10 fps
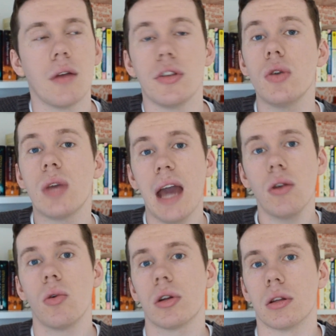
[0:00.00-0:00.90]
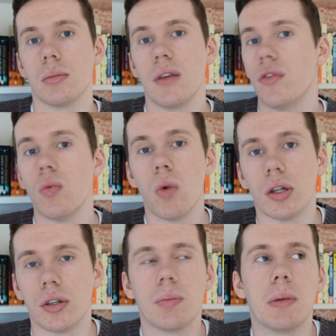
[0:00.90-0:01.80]
You can order them if you
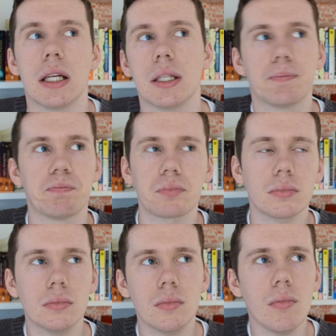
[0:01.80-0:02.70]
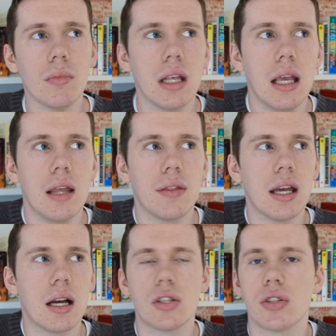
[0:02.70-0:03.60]
want, but they
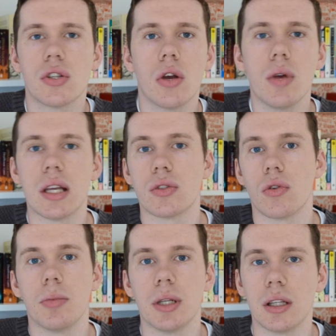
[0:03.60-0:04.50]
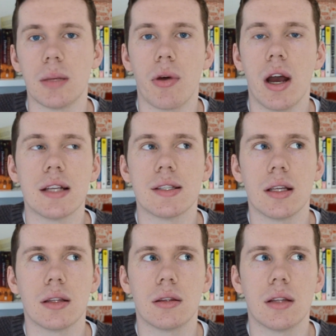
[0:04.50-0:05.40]
are just so exorbitantly priced
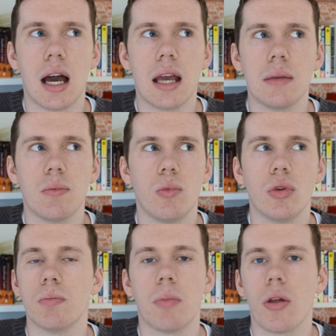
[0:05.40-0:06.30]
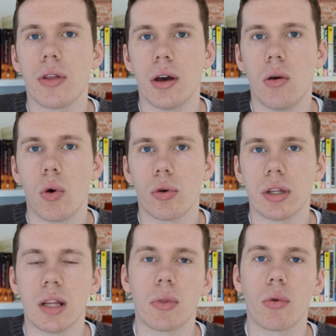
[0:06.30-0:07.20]
that I wouldn't bother
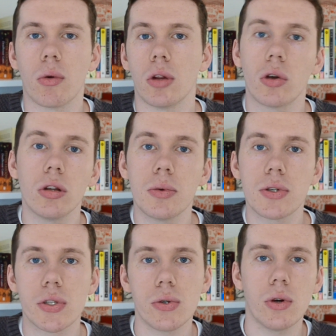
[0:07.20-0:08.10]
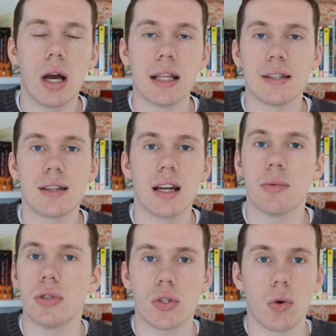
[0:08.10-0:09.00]
ordering them through a local bookstore. Instead, I
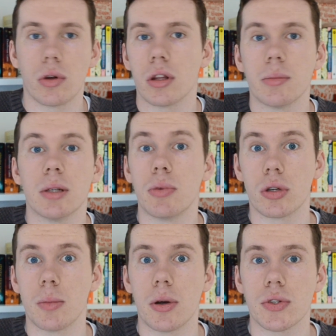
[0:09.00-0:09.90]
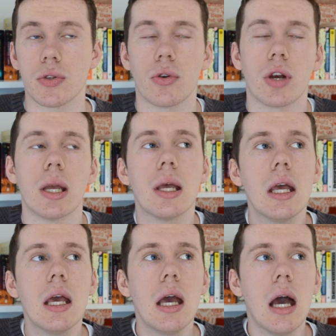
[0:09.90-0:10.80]
would just order them on Book Depository.
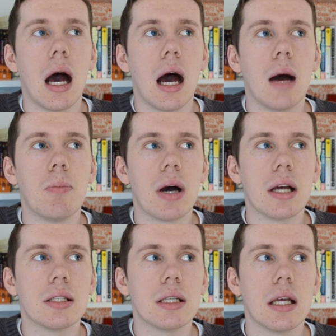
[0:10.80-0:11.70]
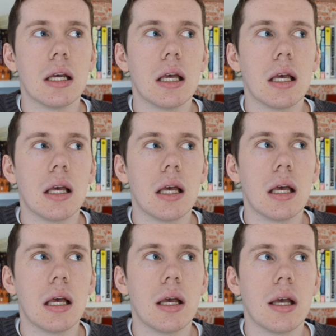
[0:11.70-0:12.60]
But
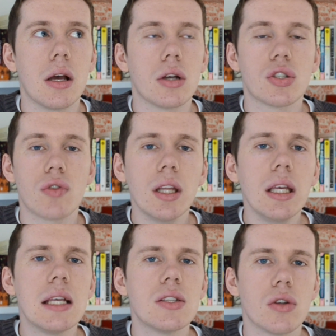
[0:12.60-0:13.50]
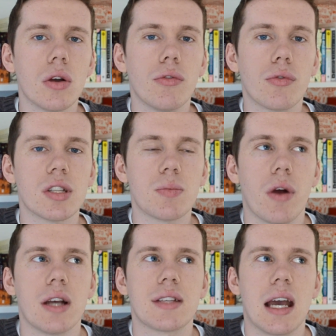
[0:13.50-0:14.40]
Australia is known for its
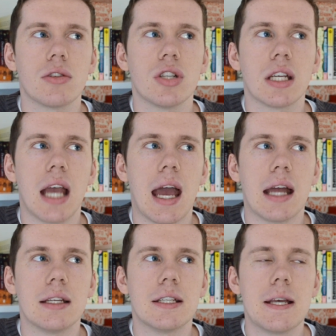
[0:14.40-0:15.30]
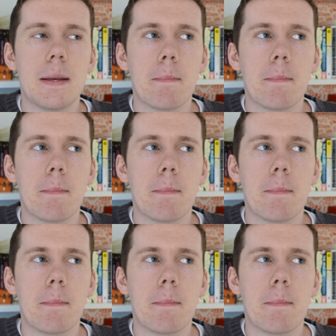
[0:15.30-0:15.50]
price gouging, and